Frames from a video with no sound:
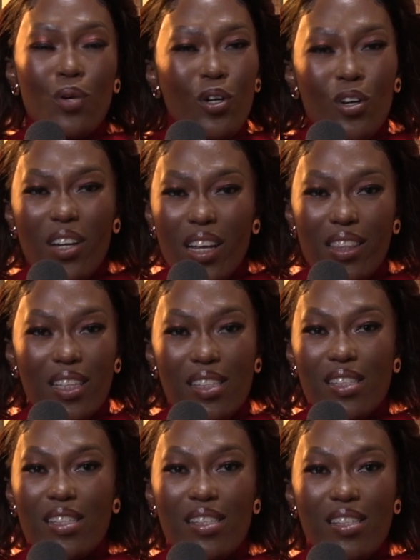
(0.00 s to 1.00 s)
we're good at
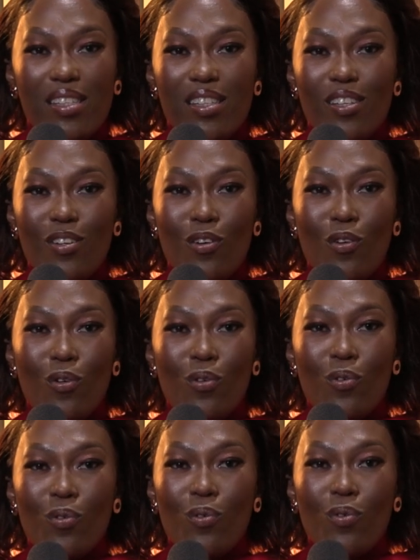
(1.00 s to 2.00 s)
this.
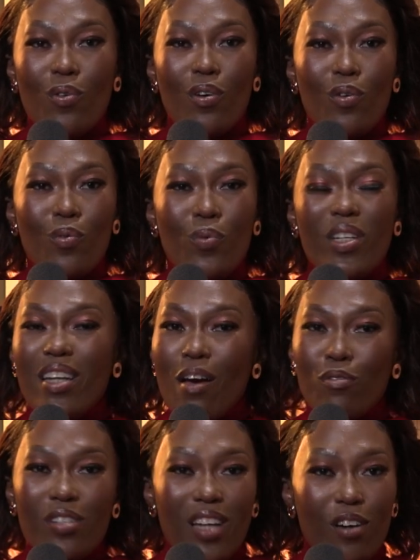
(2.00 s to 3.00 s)
We didn't
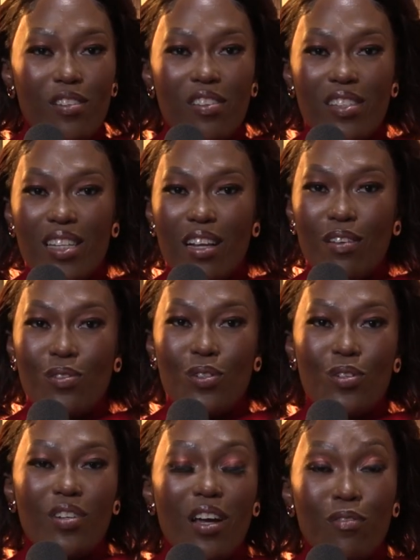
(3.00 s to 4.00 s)
have to doubt ourselves.
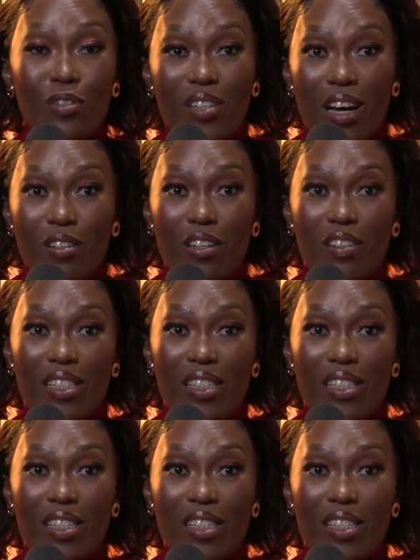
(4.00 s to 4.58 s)
We don't have to doubt